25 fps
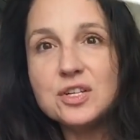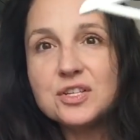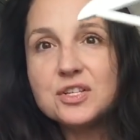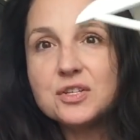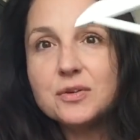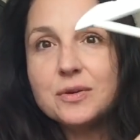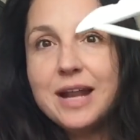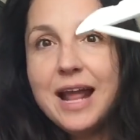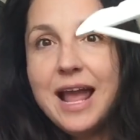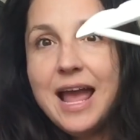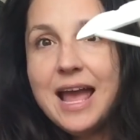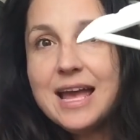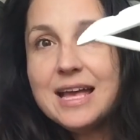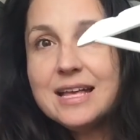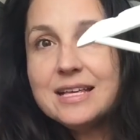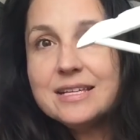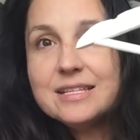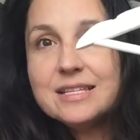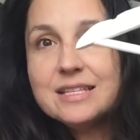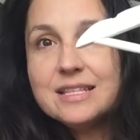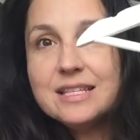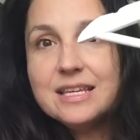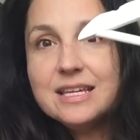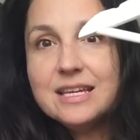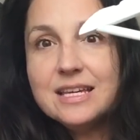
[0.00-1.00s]
So it
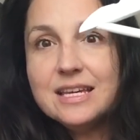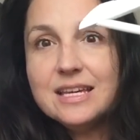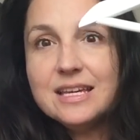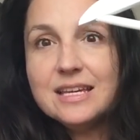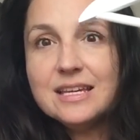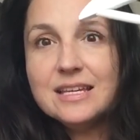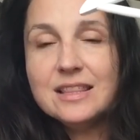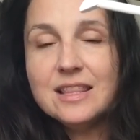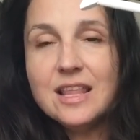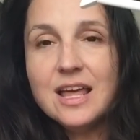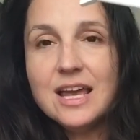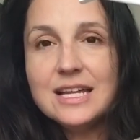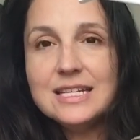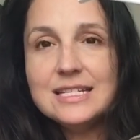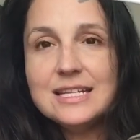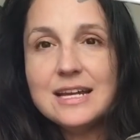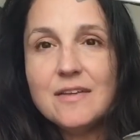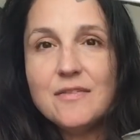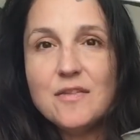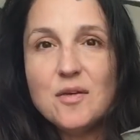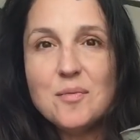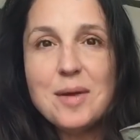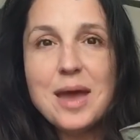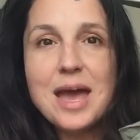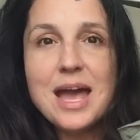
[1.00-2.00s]
has the line down
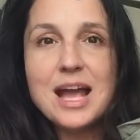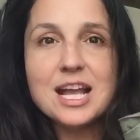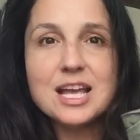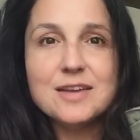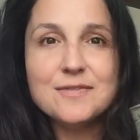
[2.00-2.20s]
the back.